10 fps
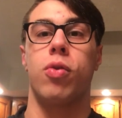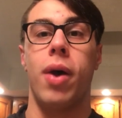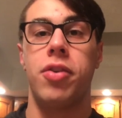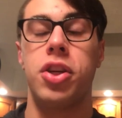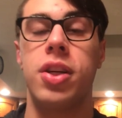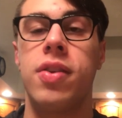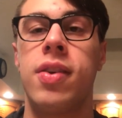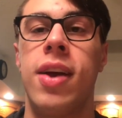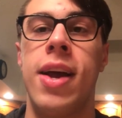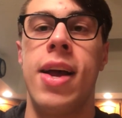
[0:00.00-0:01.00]

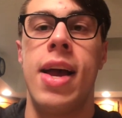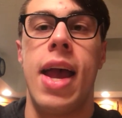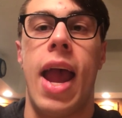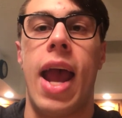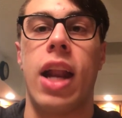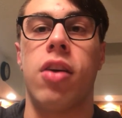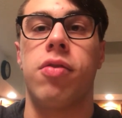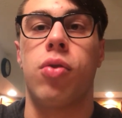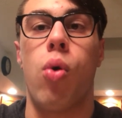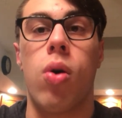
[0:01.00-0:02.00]
questions. And
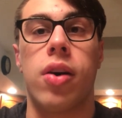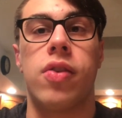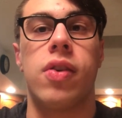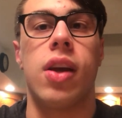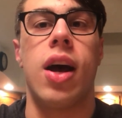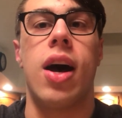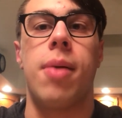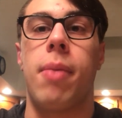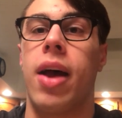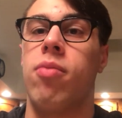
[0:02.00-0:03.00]
of course,
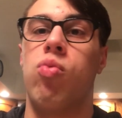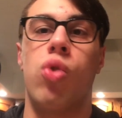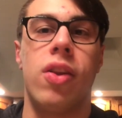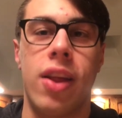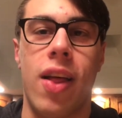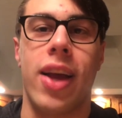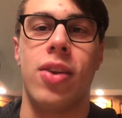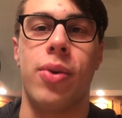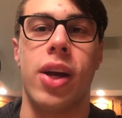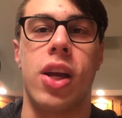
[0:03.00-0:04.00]
I really like
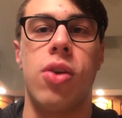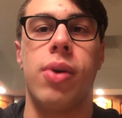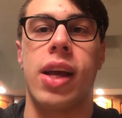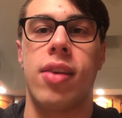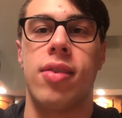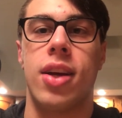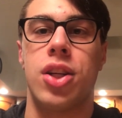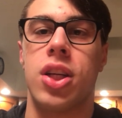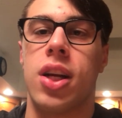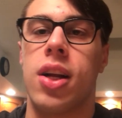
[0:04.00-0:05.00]
doing a Q&A
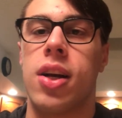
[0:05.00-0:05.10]
session.